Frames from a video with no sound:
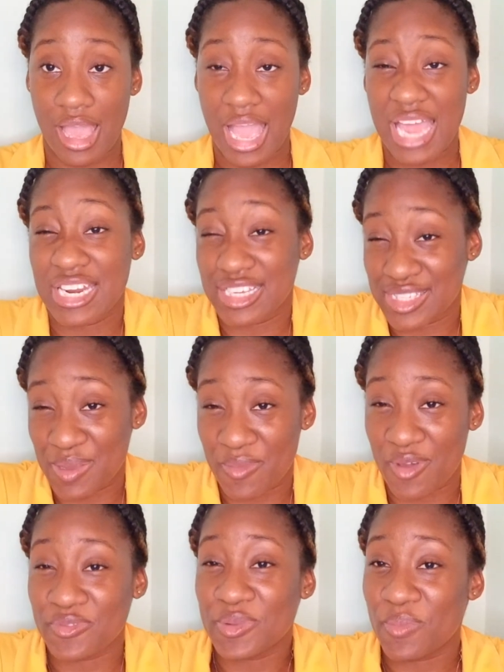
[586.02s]
anatomy
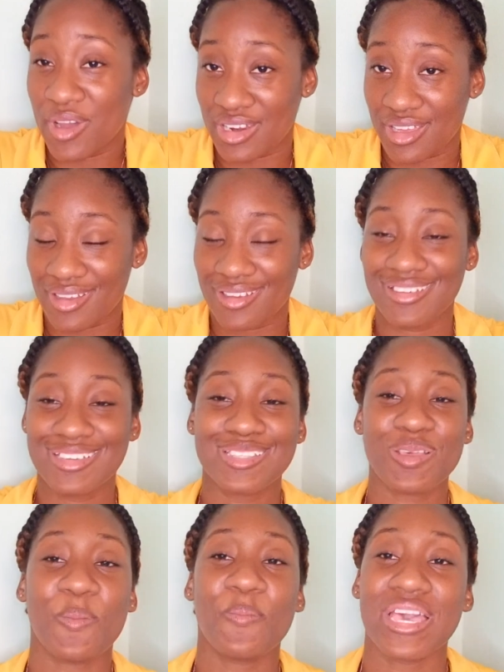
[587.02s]
of the body.
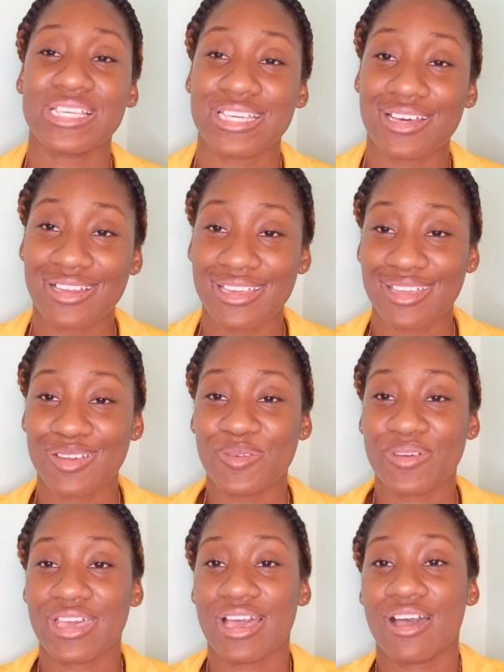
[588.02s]
So basically, you know,
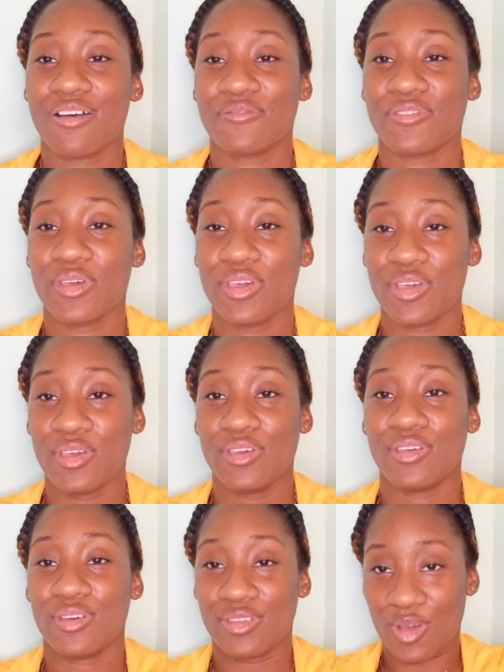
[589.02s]
you have
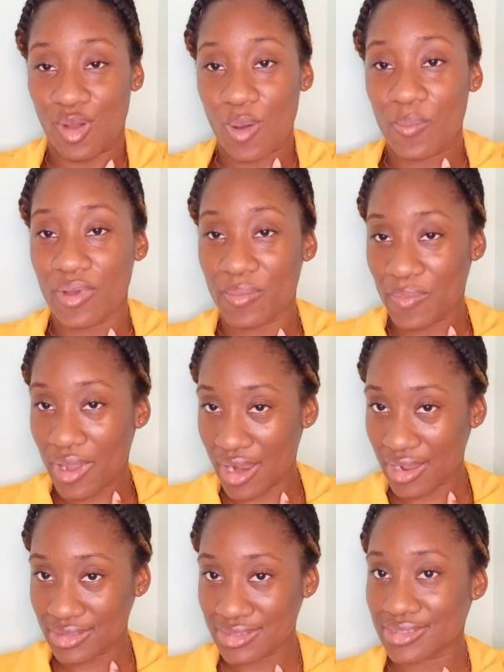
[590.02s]
your upper
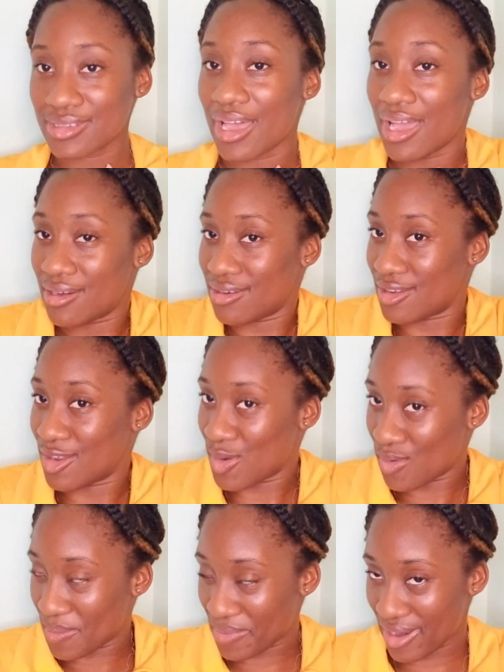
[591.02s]
part and your
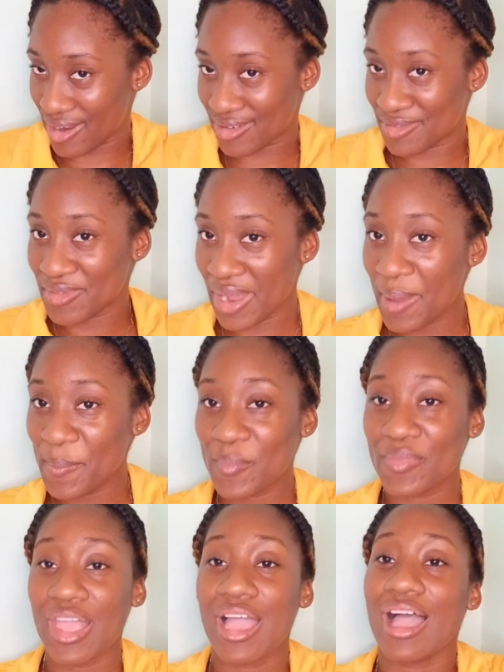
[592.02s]
lower part, right?
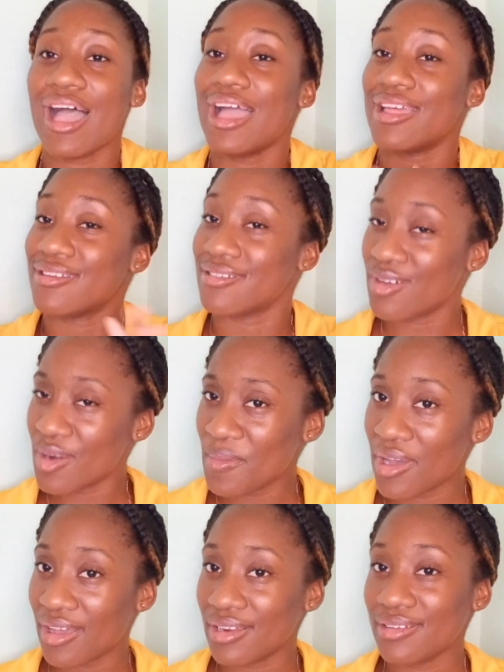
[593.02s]
And
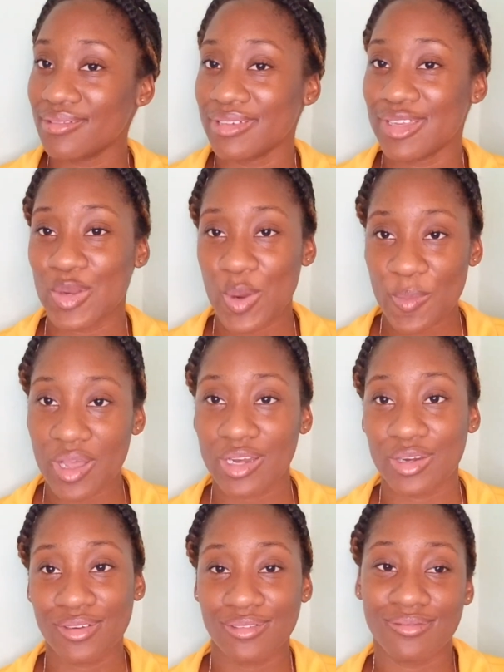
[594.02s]
in normal
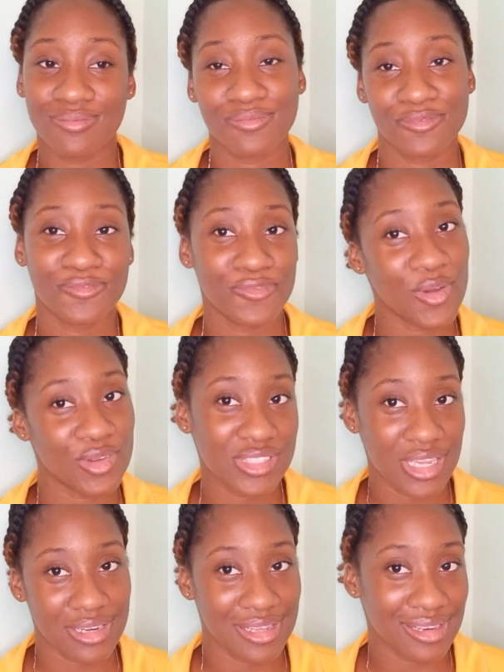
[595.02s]

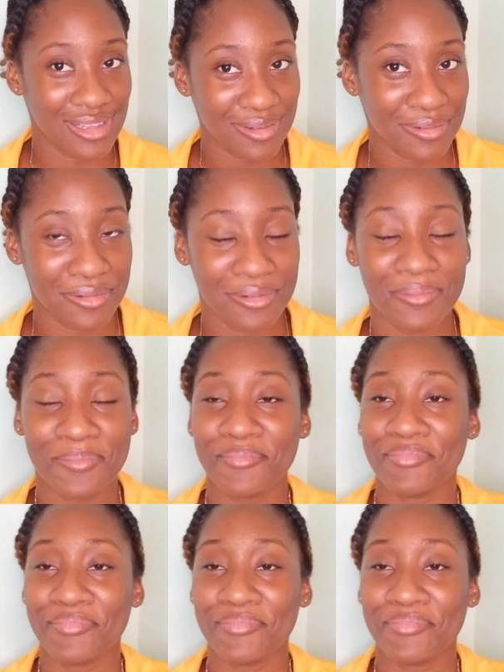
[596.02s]
functioning, you know,